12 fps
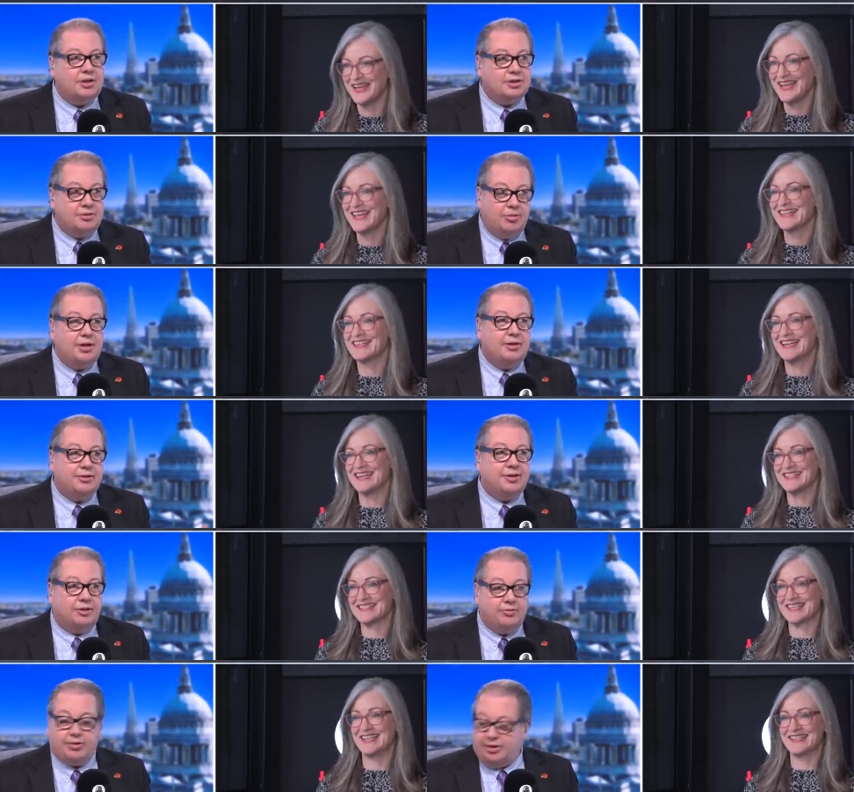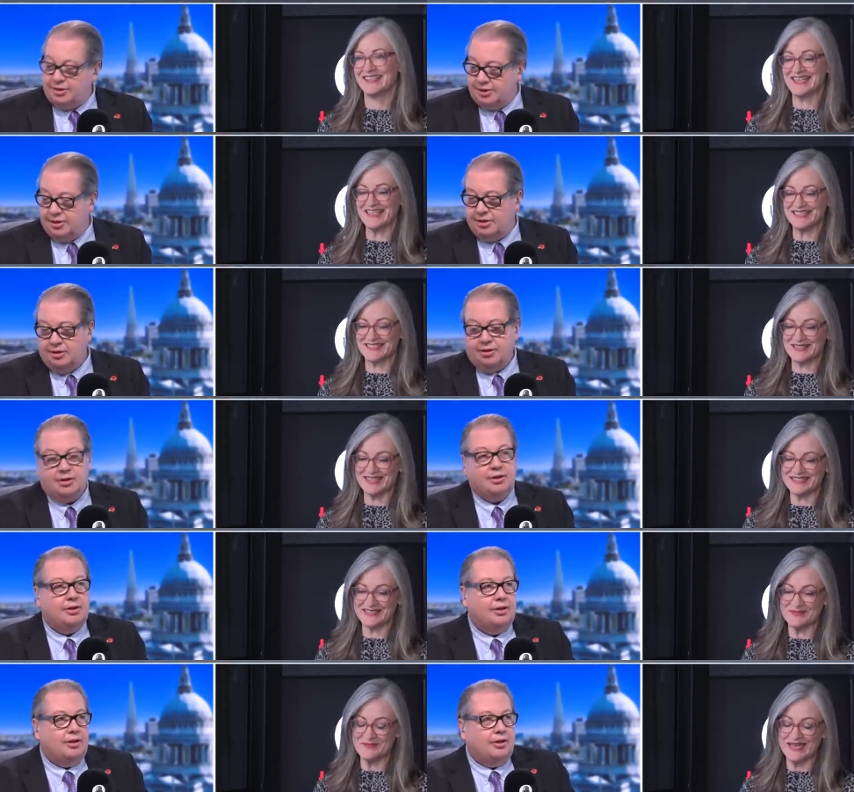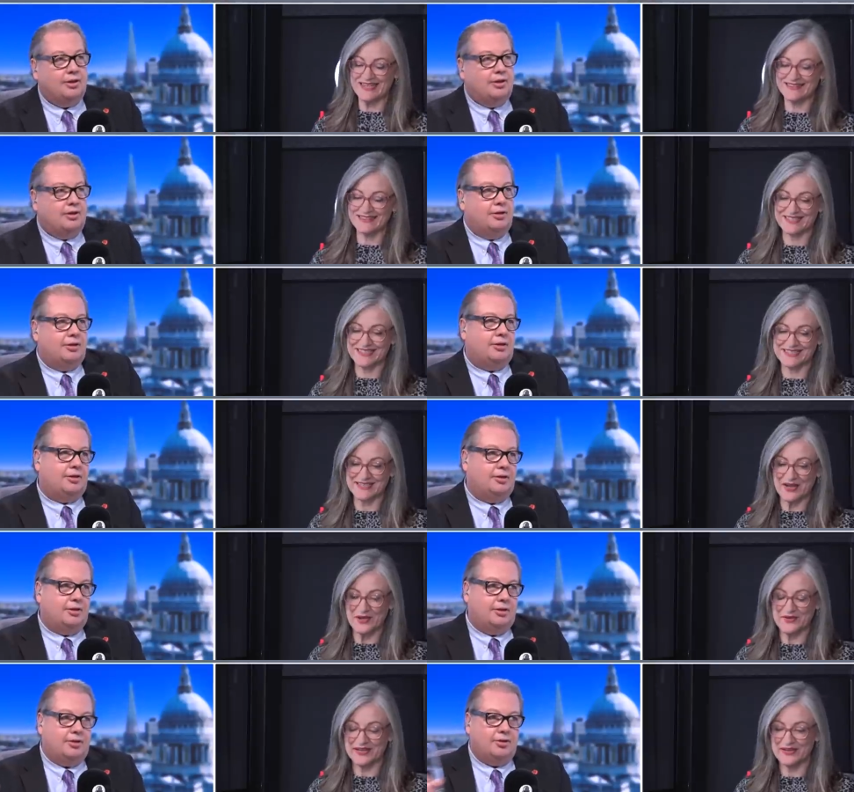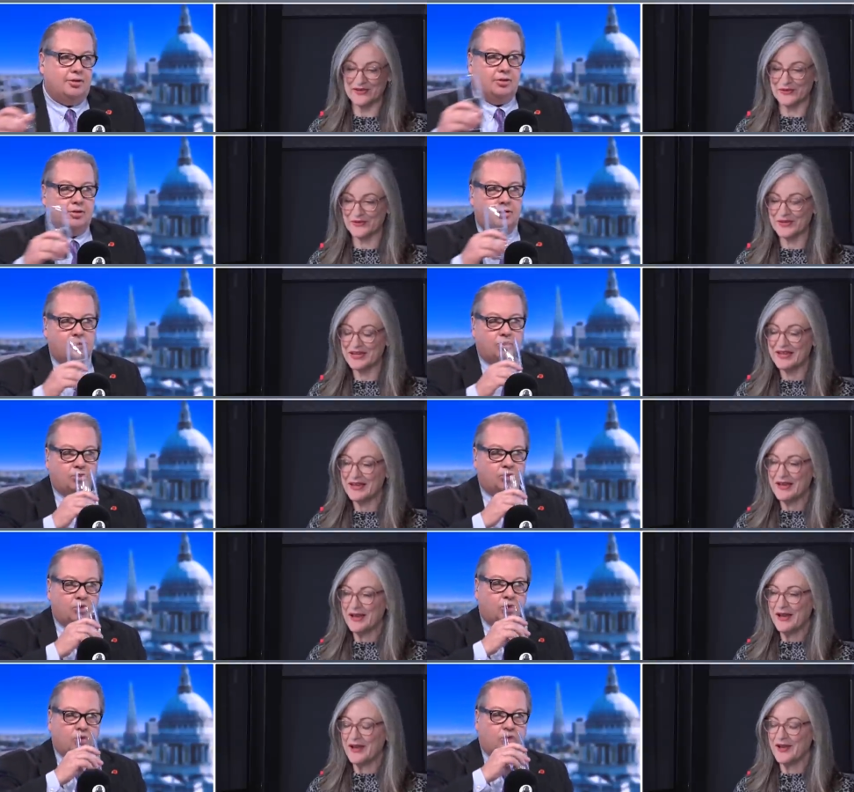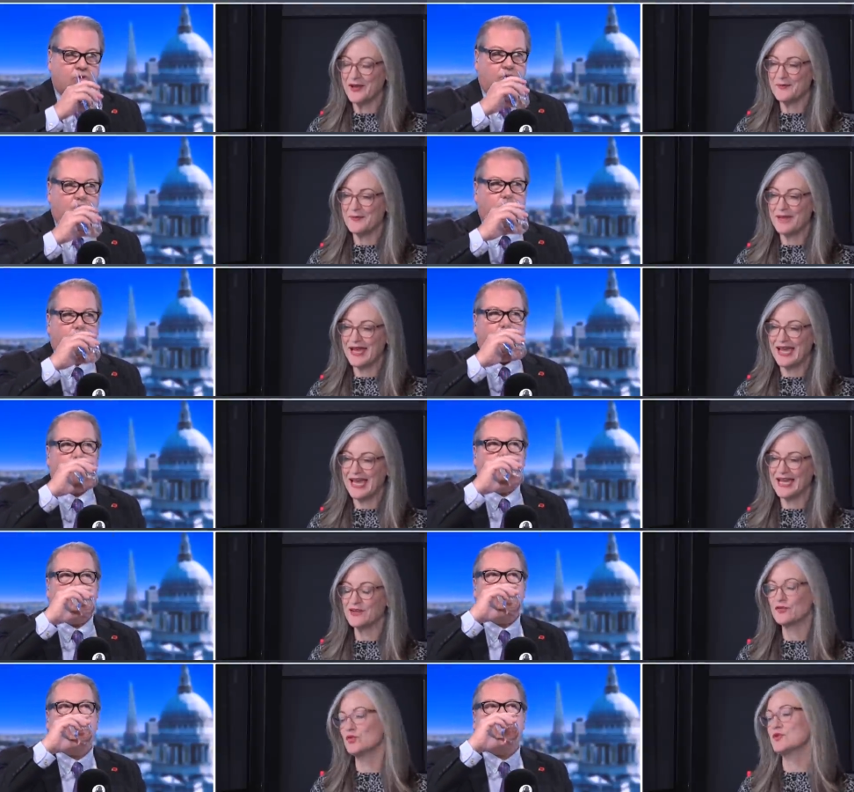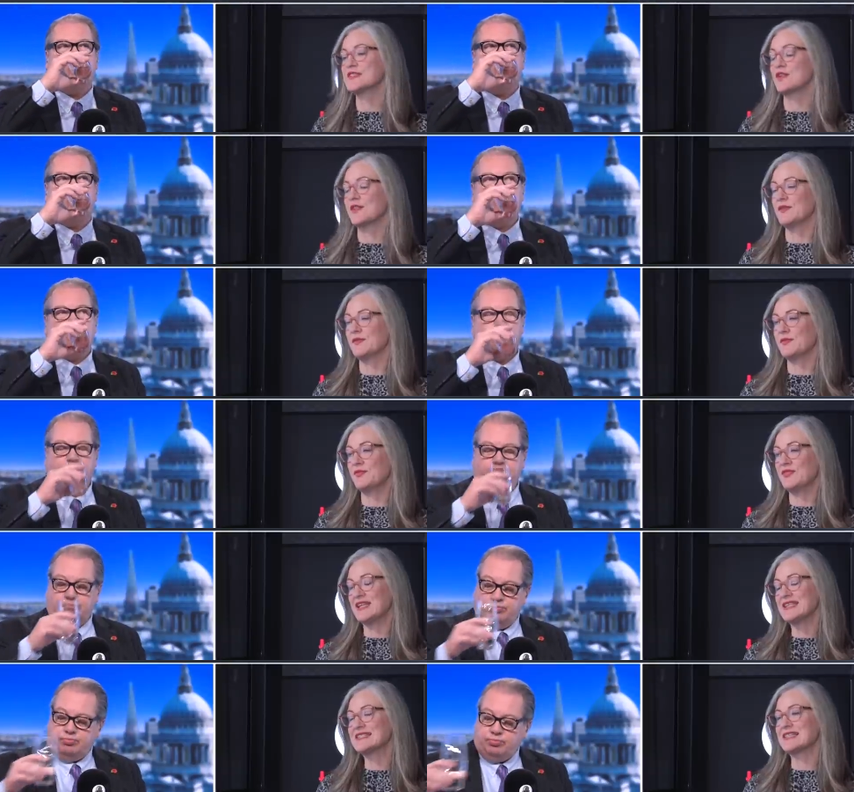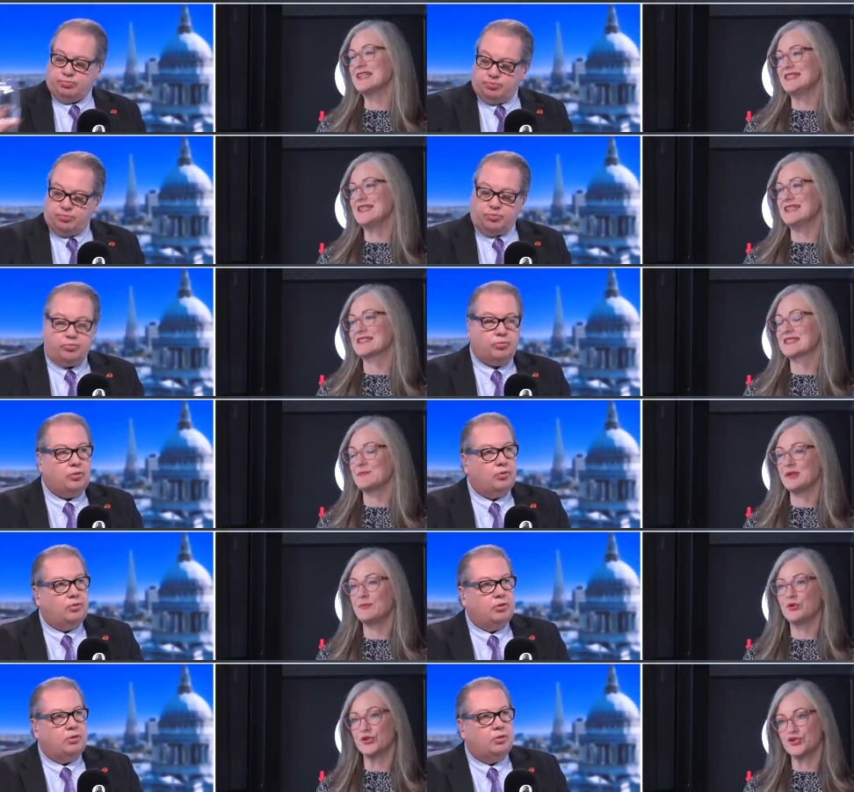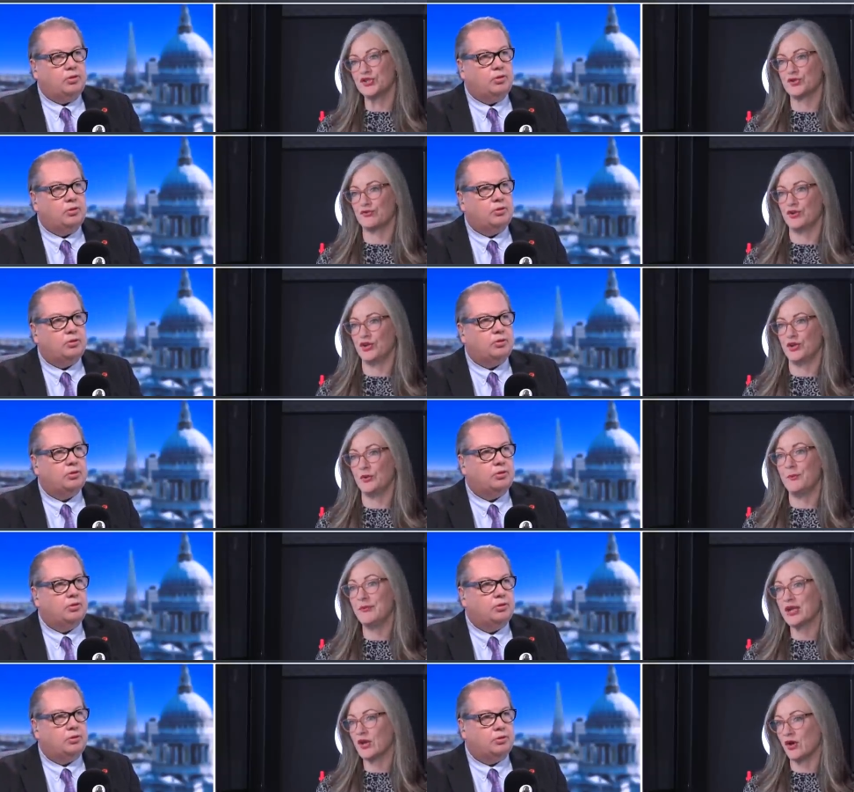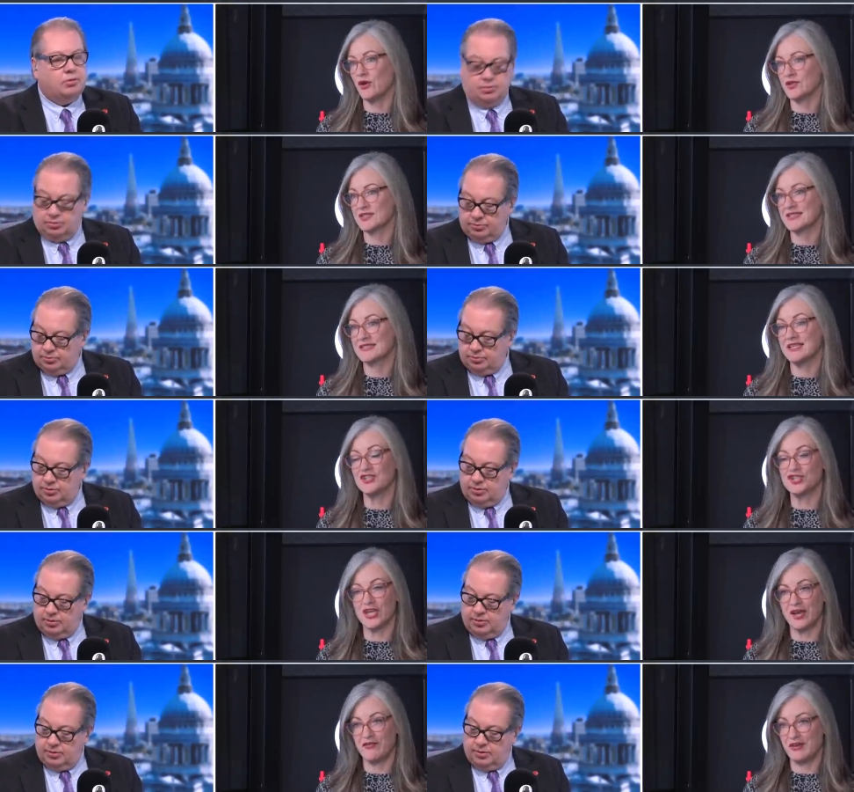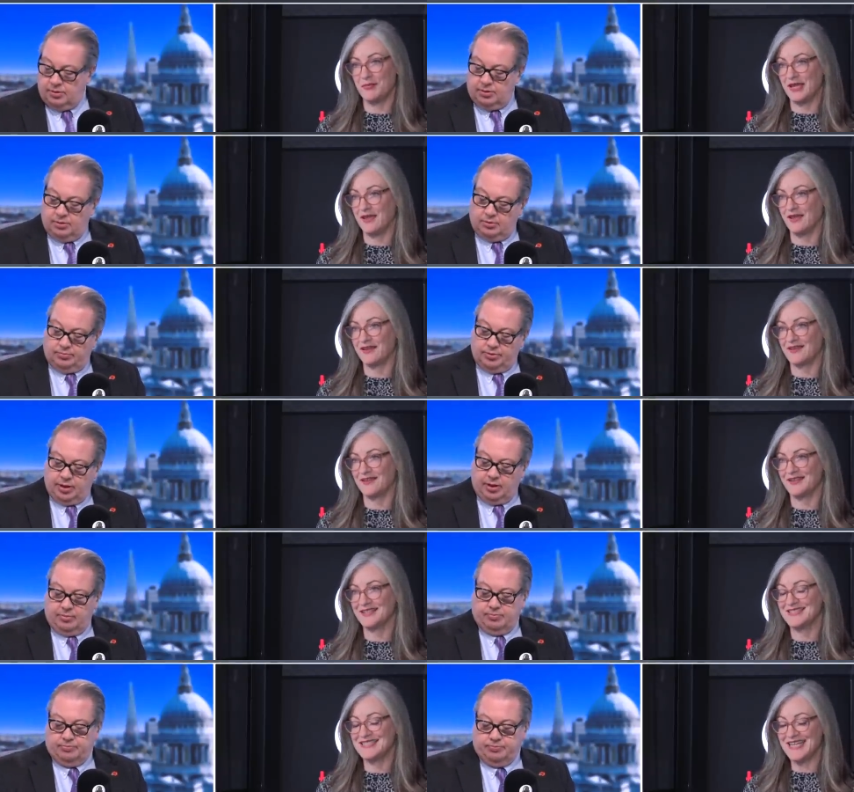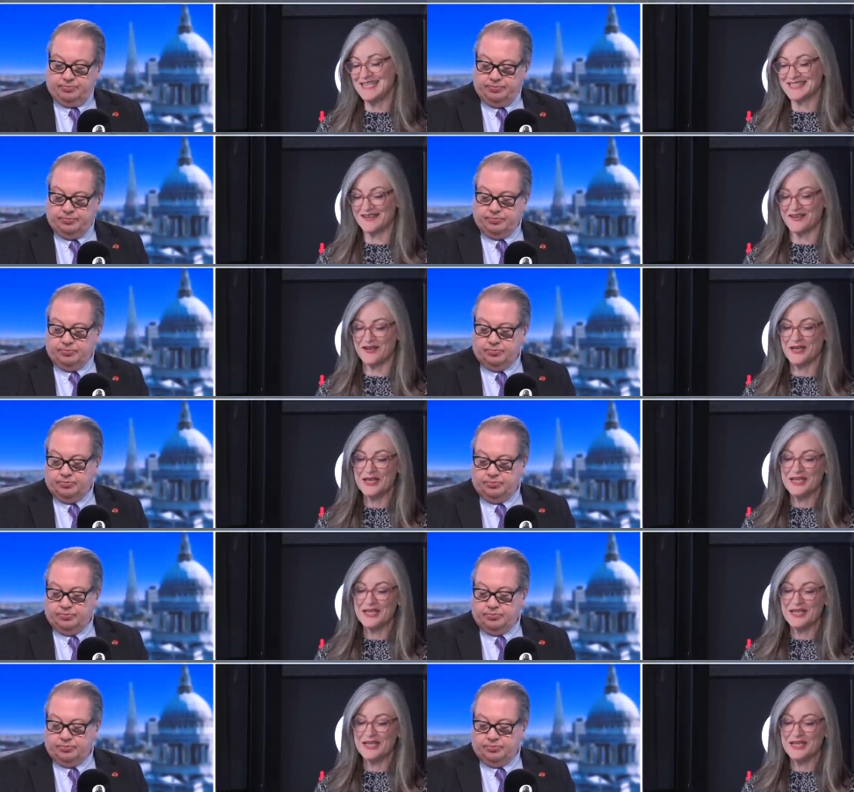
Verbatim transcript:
Speaker 1: that's the main thing, really, isn't that's, it? That's, that's the main thing to hone in on. Um, and of course, things like this can be pushed through because they cherry pick yeah. data.